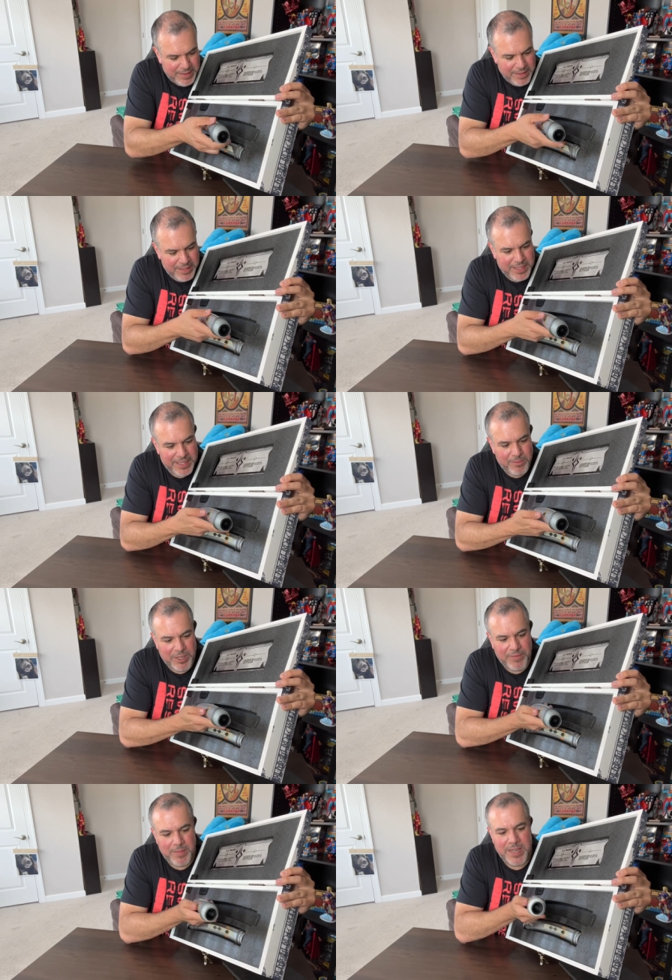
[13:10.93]
I'm gonna take
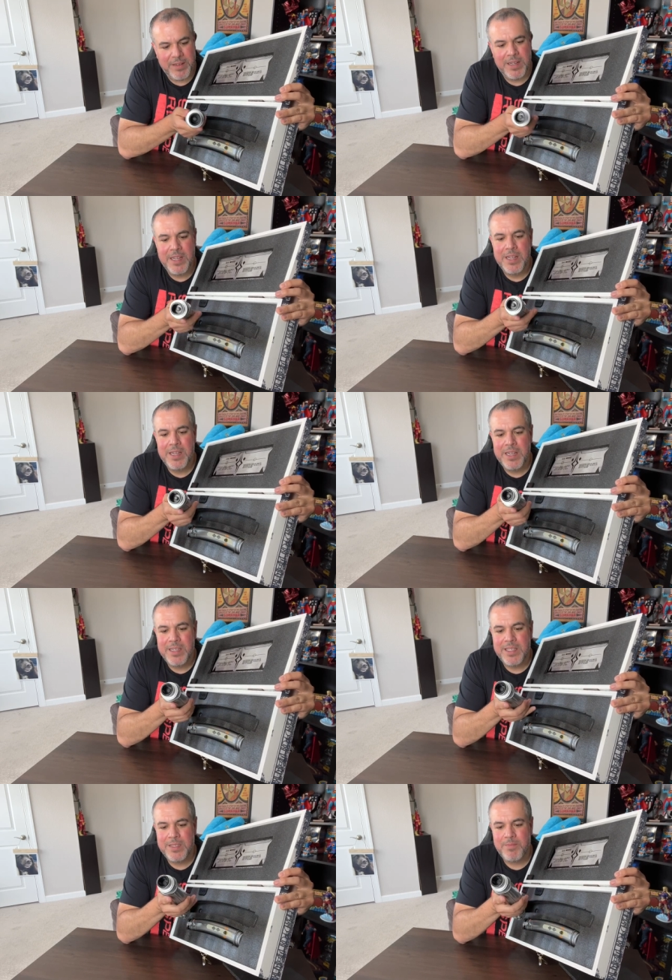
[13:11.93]
one of them out.
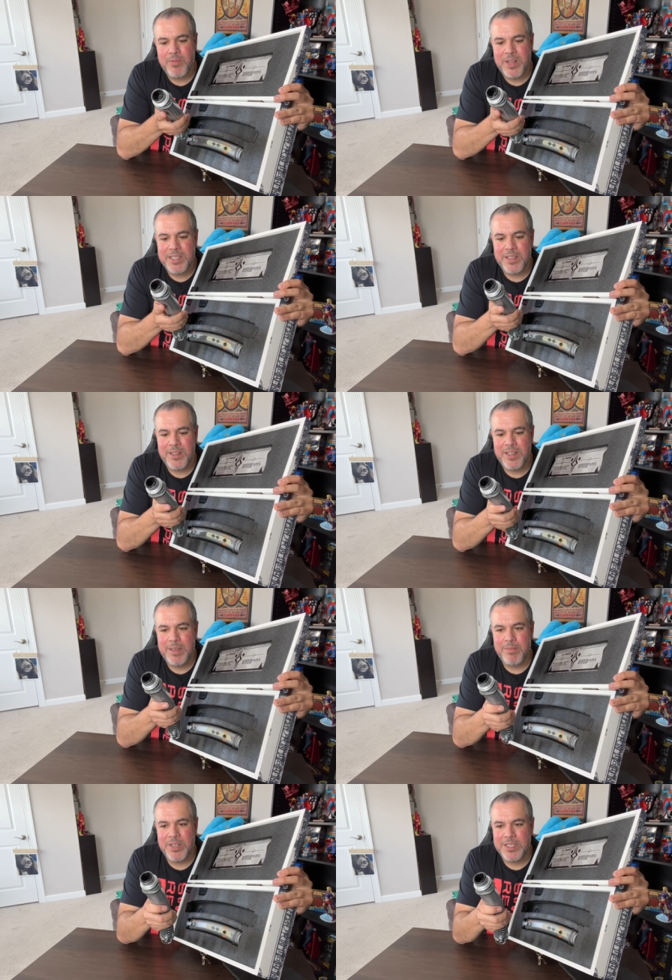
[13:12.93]
It says press on
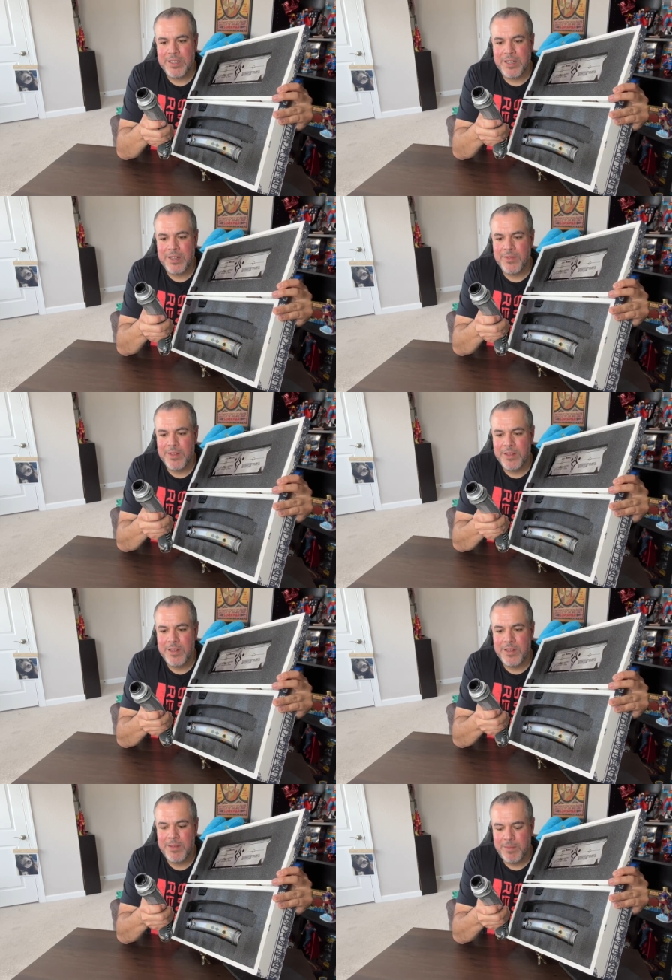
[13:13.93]
and press off,
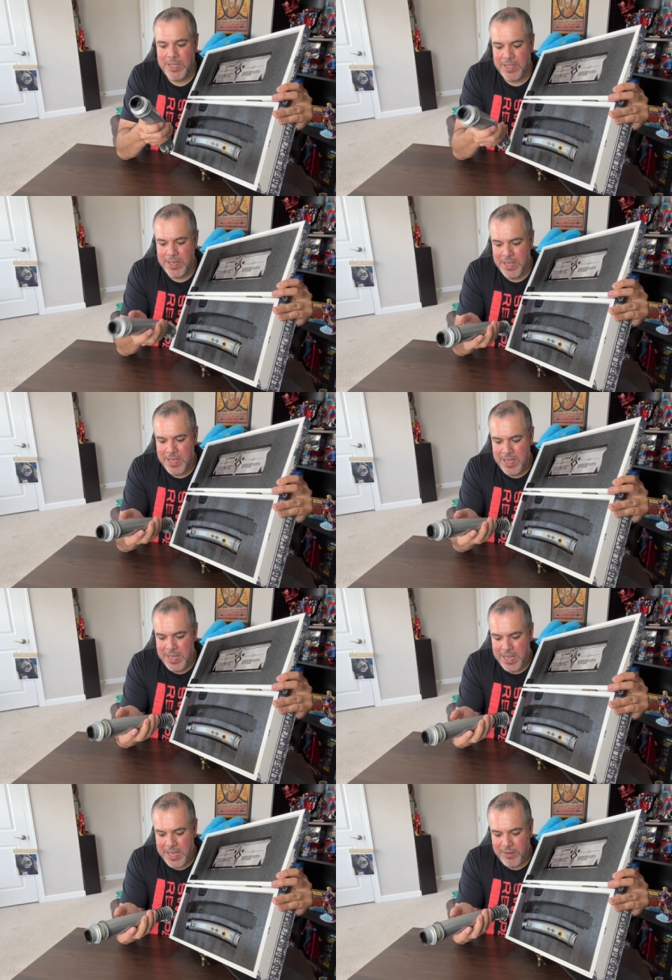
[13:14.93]
but
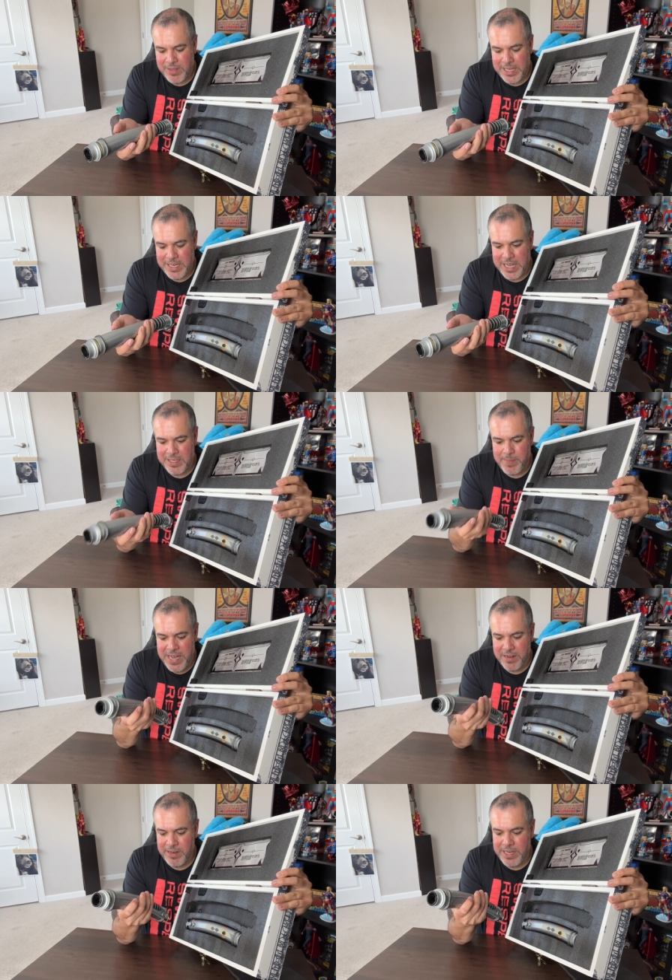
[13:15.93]
I don't think it has
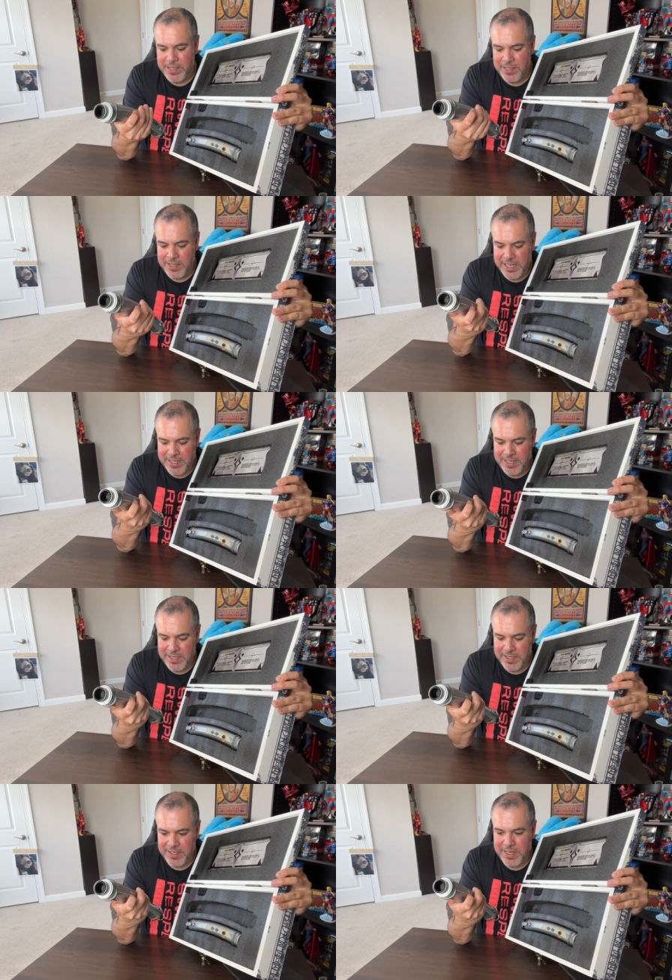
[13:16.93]
batteries, and like I said,
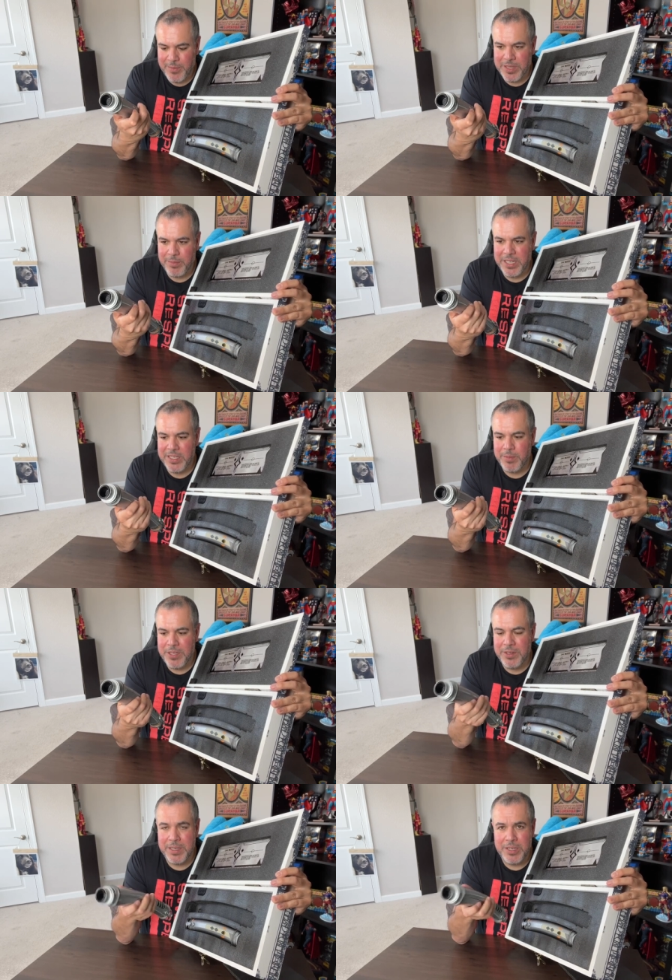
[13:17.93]
it doesn't come with the blades, but
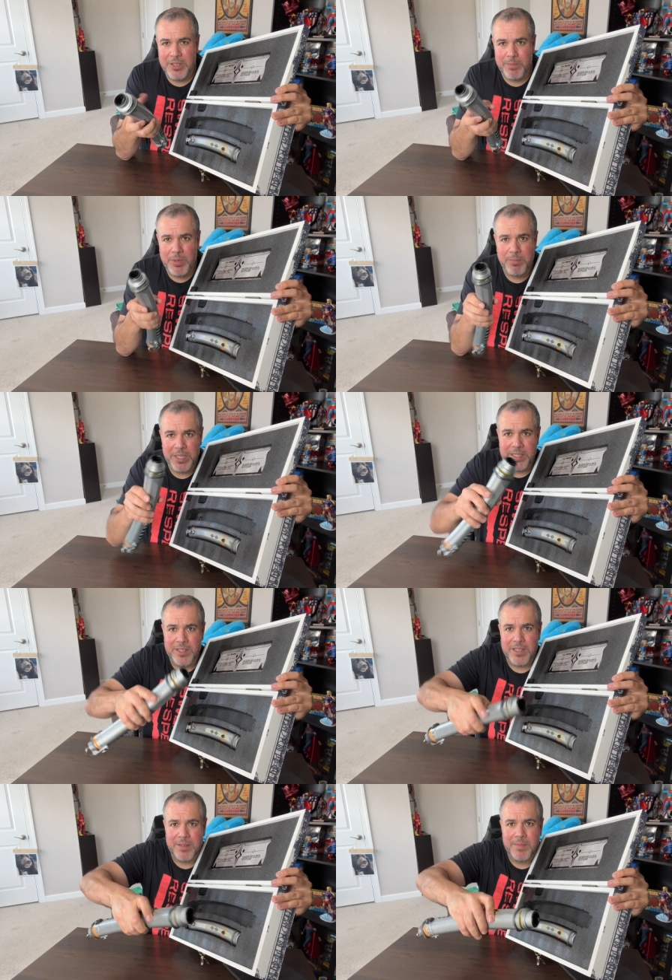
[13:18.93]
you can you can put blades
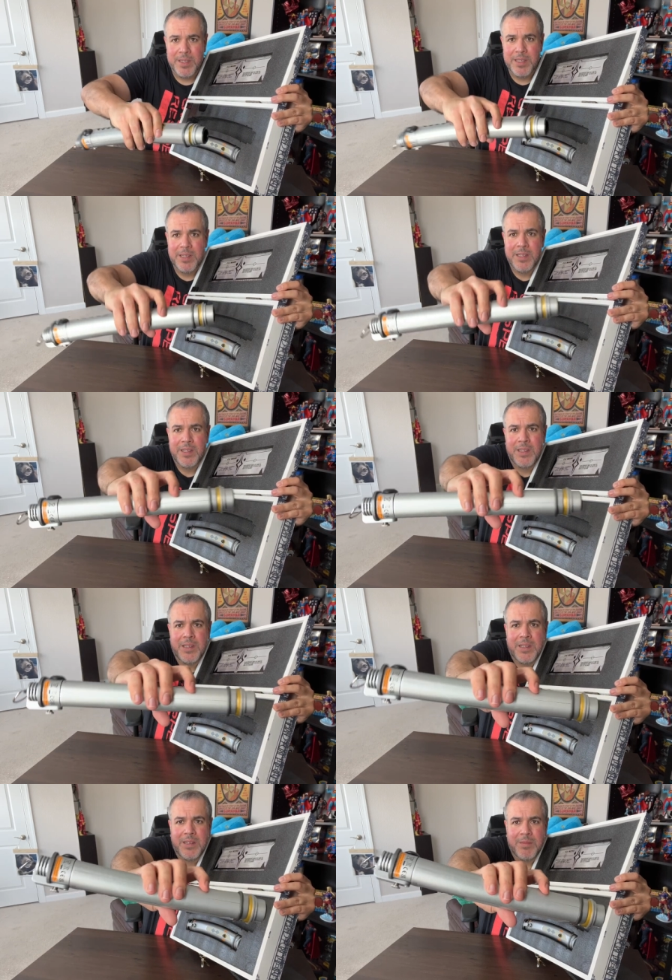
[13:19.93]
on them.
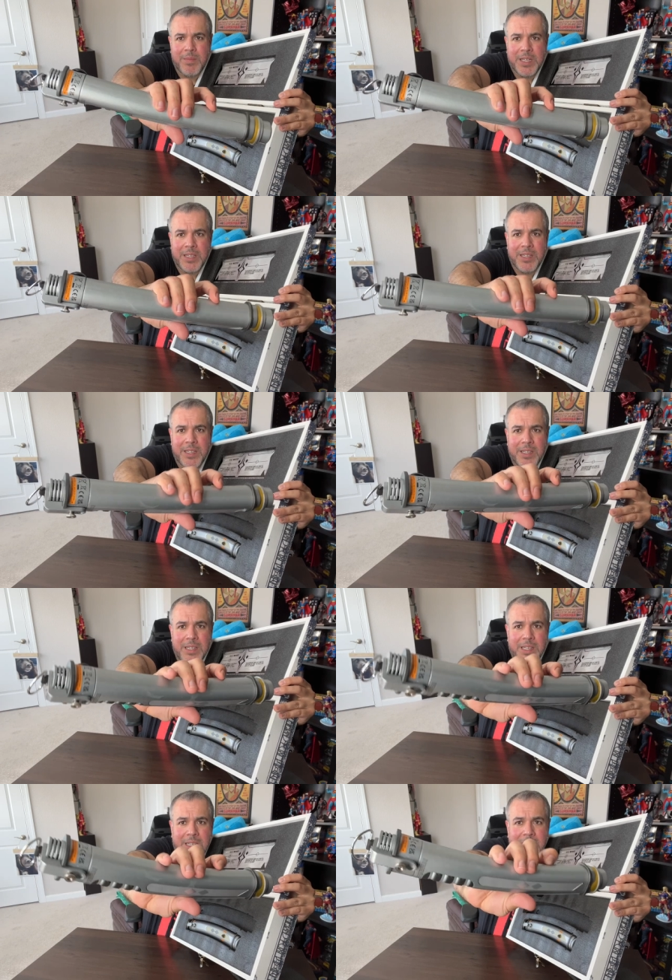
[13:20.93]
But
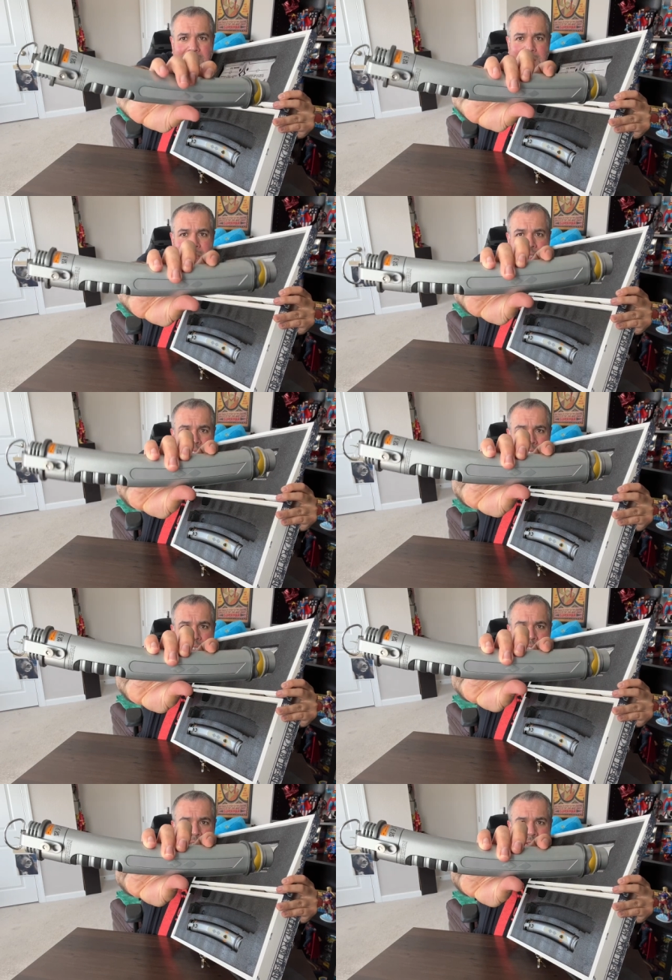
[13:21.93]
here is
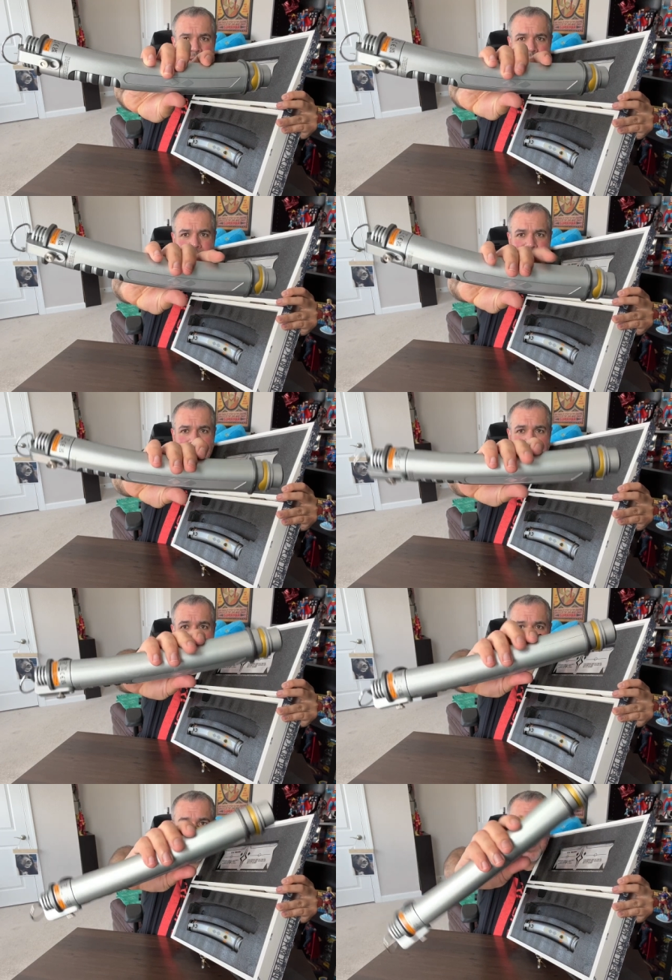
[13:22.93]
a closer look.
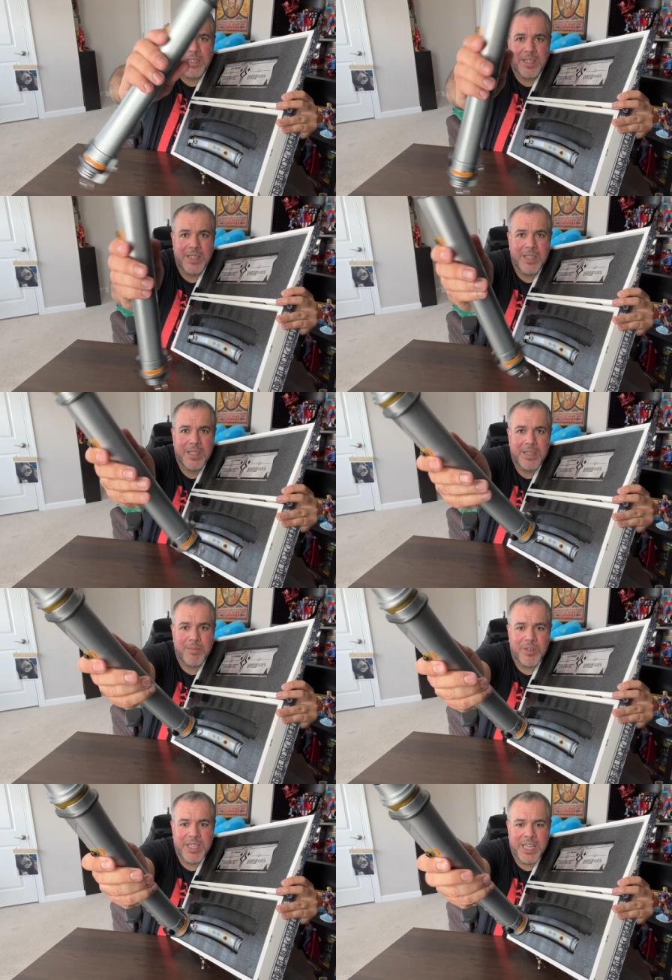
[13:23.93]
It's actually
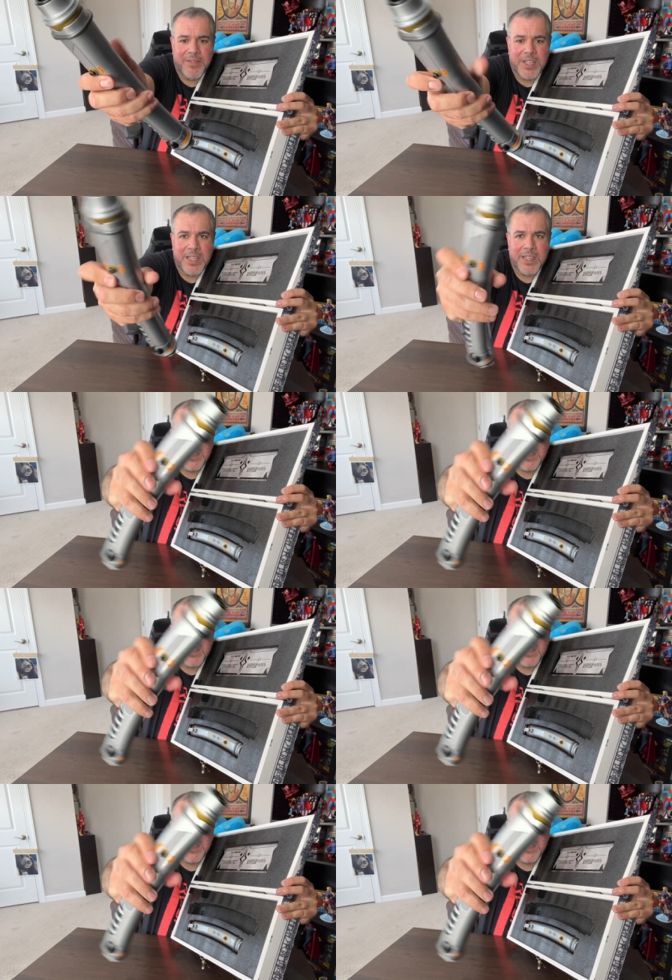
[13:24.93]
pretty heavy.